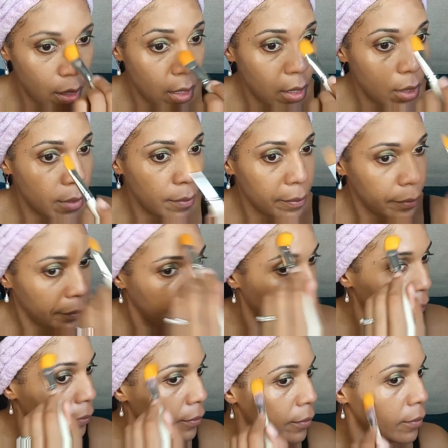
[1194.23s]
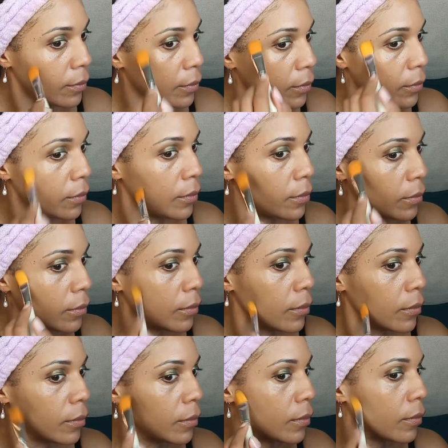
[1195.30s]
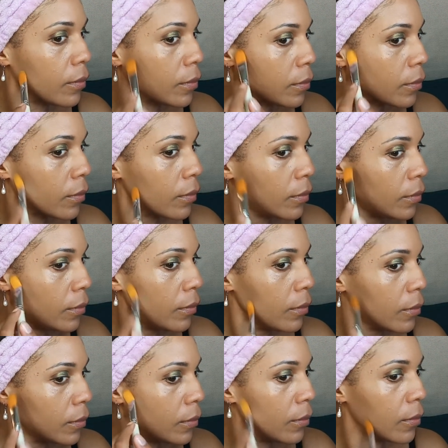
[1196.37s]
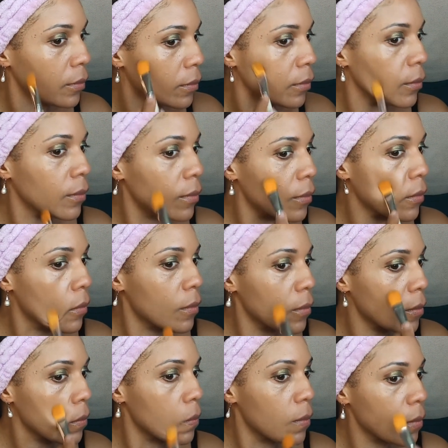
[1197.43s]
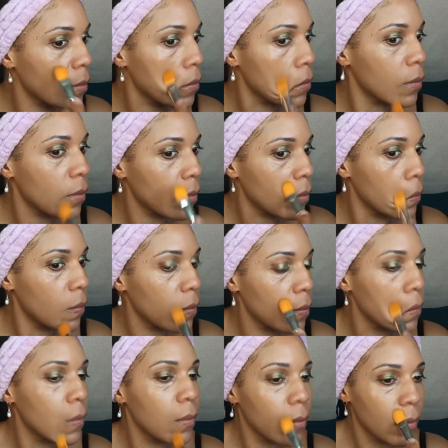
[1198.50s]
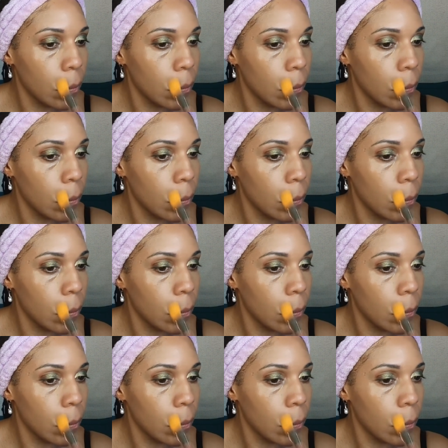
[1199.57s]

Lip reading: (silence)